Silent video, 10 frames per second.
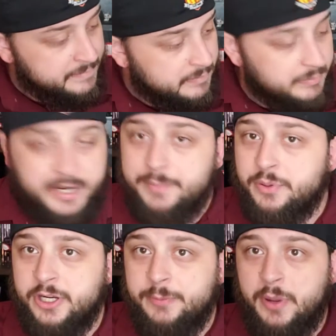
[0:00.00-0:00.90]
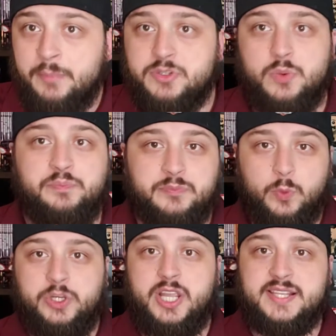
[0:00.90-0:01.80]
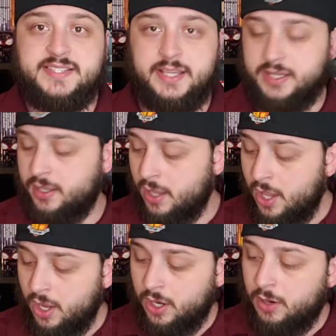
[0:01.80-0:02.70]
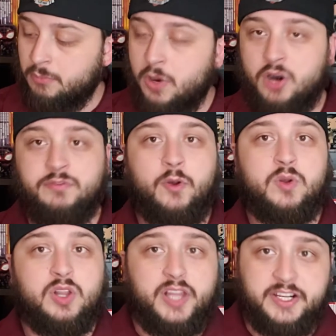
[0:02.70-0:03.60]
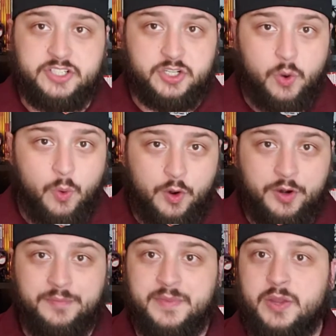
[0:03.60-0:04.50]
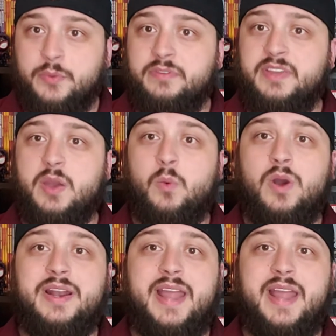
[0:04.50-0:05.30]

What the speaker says: But I'm pretty pumped. What do you guys think? Marvel Collector Core. We get one